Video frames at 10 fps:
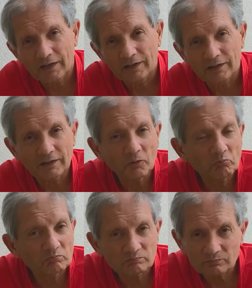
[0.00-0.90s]

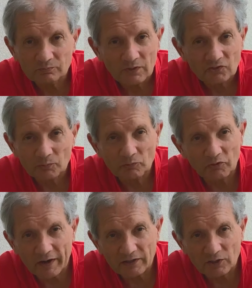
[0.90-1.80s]
Some
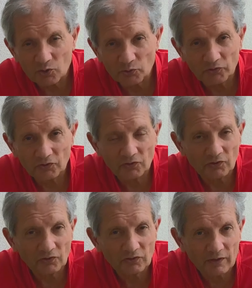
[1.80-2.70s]
great courses in
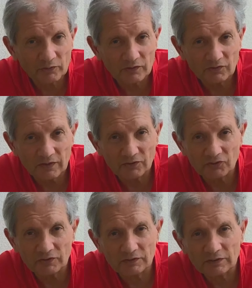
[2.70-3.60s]
Southeast Asia,